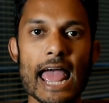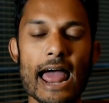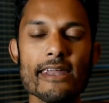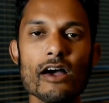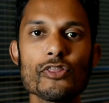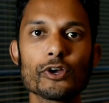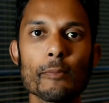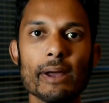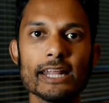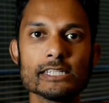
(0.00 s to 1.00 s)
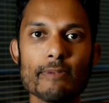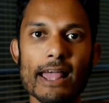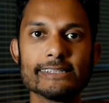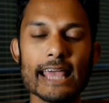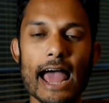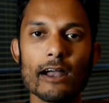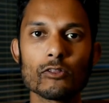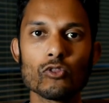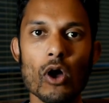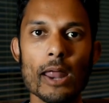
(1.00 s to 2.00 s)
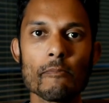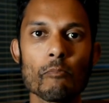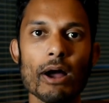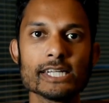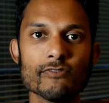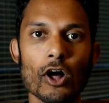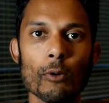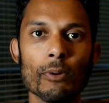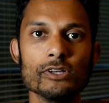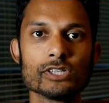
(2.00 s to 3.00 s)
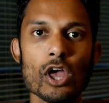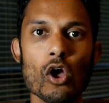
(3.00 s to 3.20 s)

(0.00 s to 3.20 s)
And now there are many debates out online by developers